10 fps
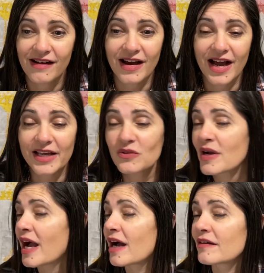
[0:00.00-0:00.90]
I don't
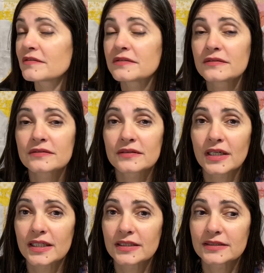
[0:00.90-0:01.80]
have
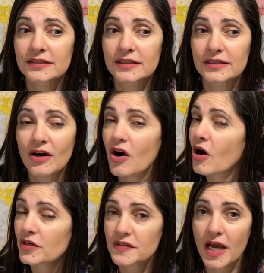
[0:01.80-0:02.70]
a
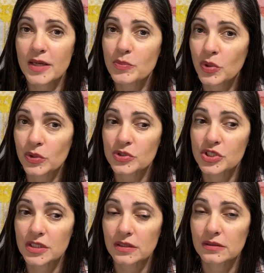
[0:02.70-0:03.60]
hard time
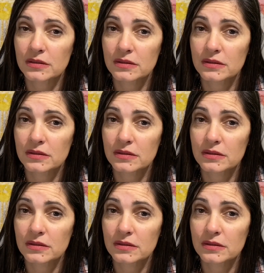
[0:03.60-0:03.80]
purging